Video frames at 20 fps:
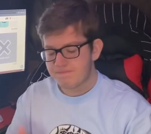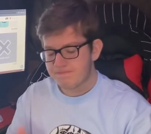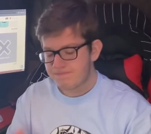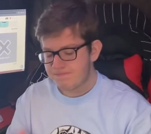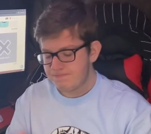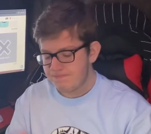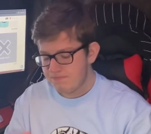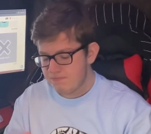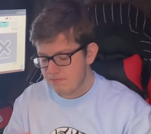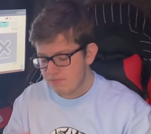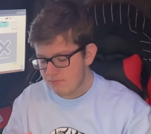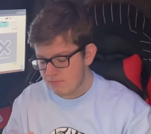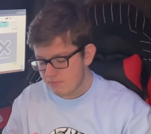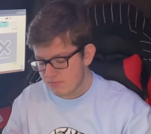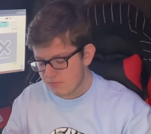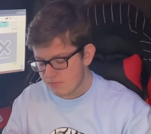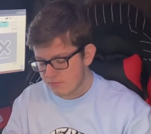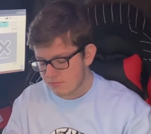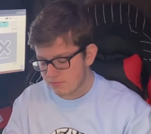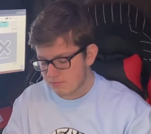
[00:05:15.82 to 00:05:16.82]

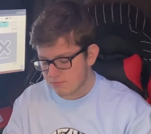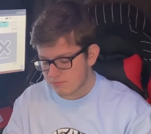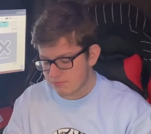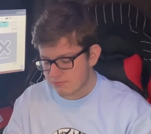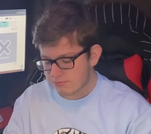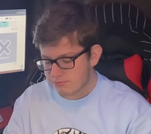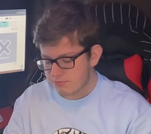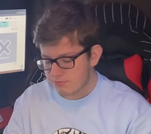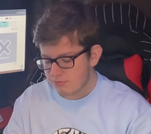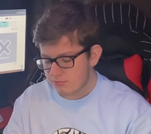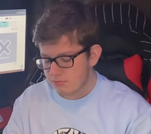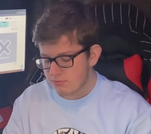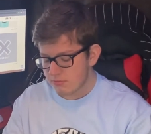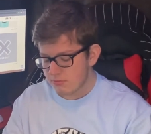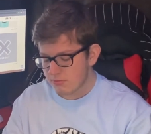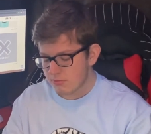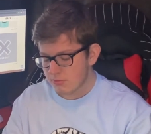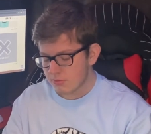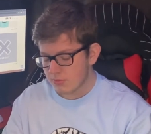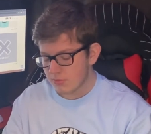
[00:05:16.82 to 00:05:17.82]

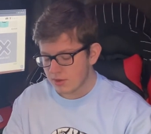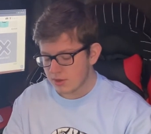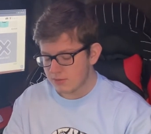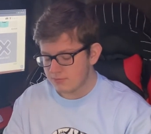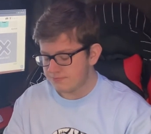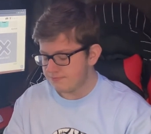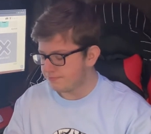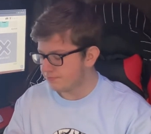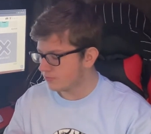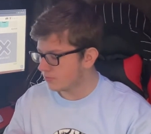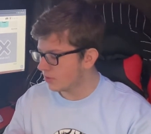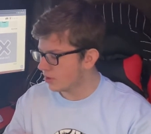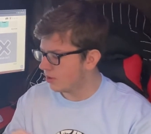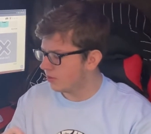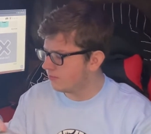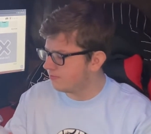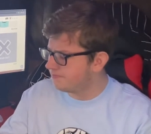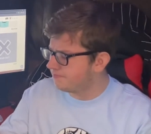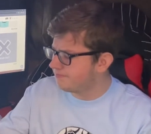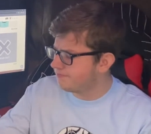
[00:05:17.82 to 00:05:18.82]

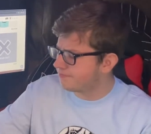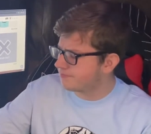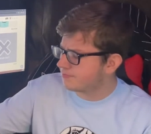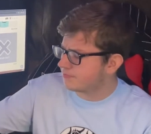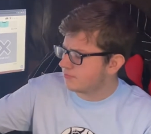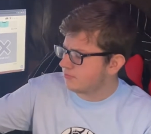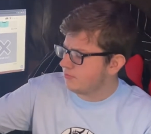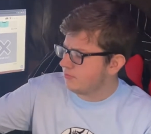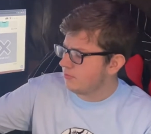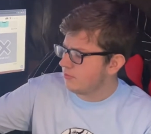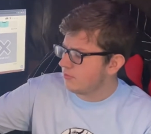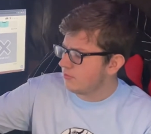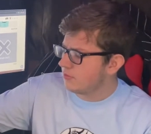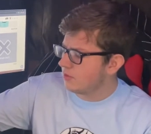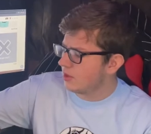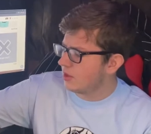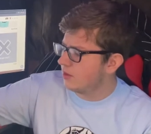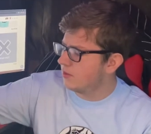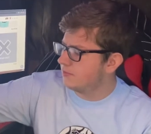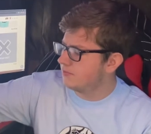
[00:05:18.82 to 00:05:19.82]

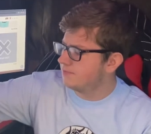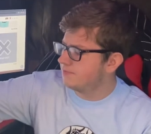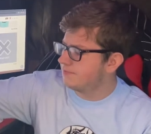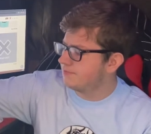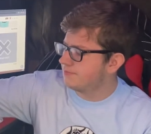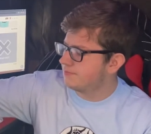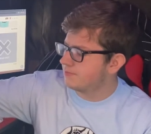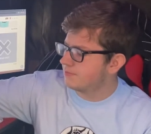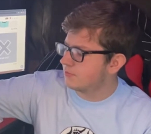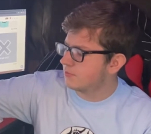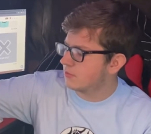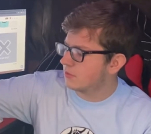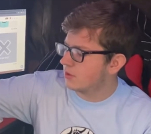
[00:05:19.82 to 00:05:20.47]
Nobody speaks.